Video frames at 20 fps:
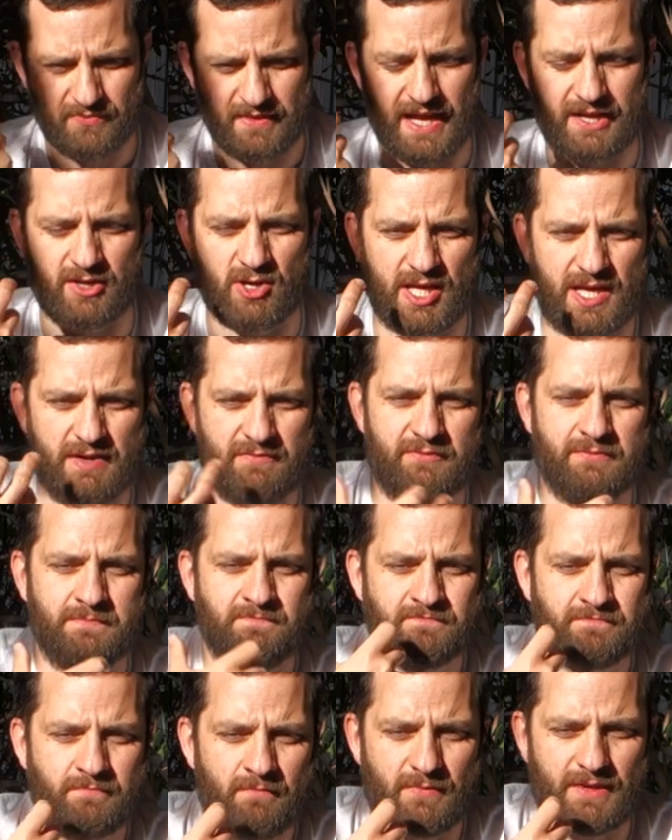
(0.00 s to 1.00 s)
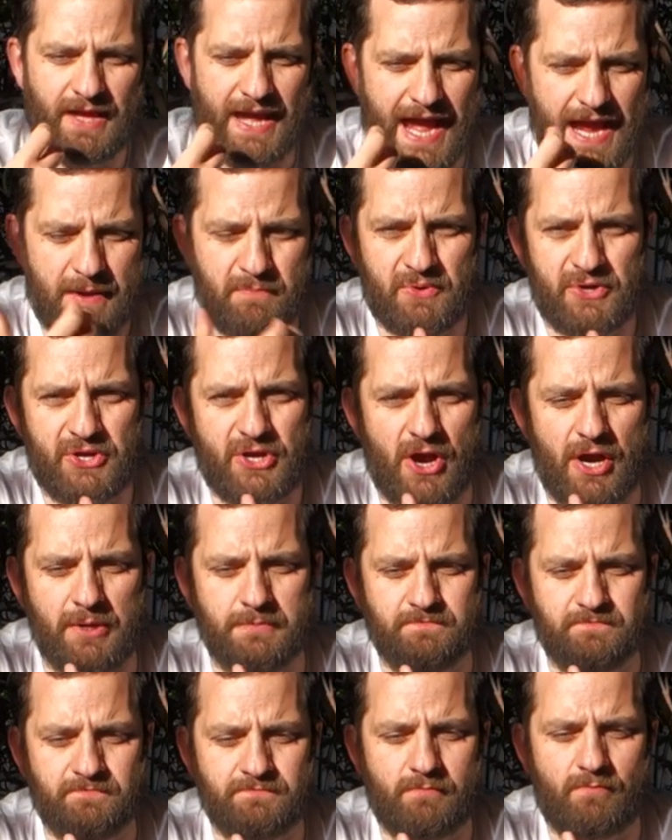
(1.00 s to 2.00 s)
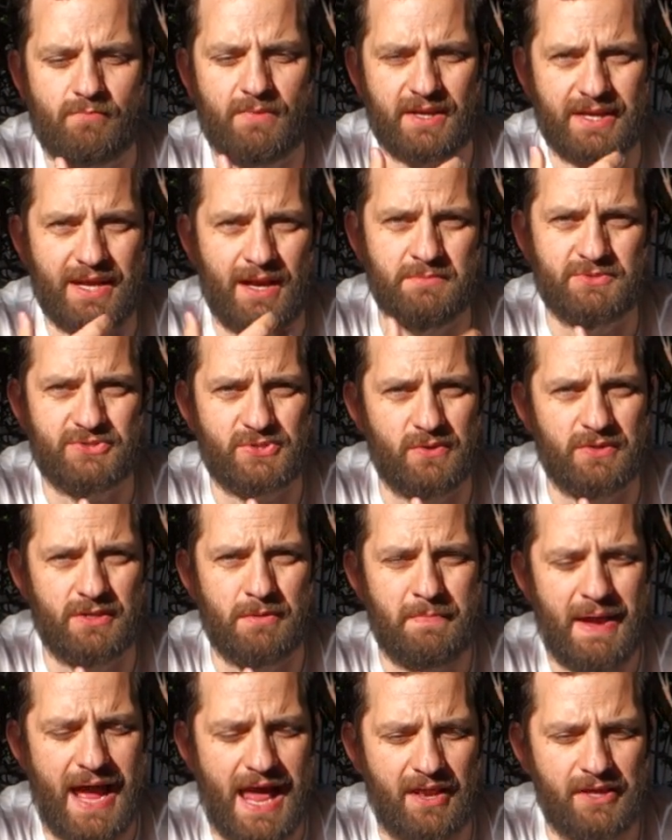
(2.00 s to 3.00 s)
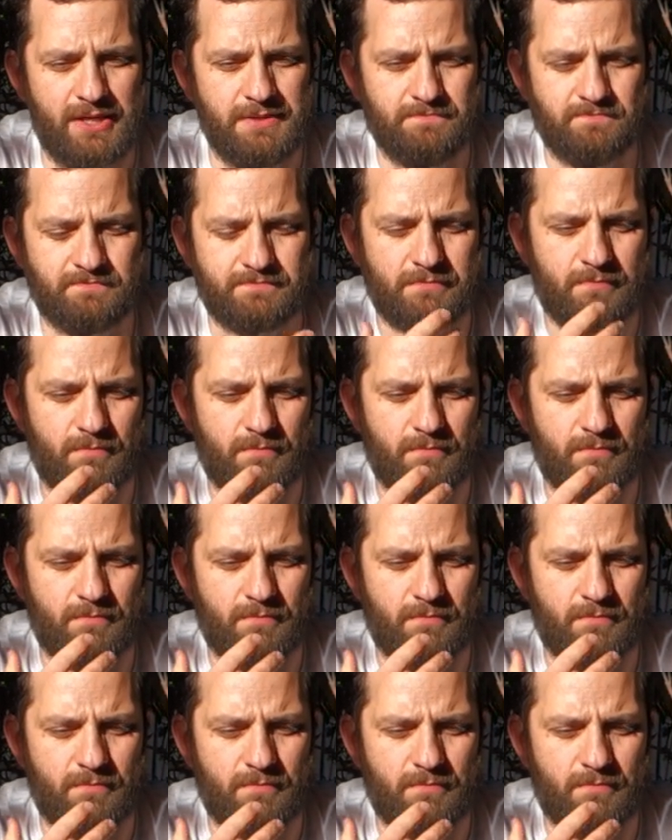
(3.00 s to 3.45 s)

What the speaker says: That kind of apricot comes through on the palate.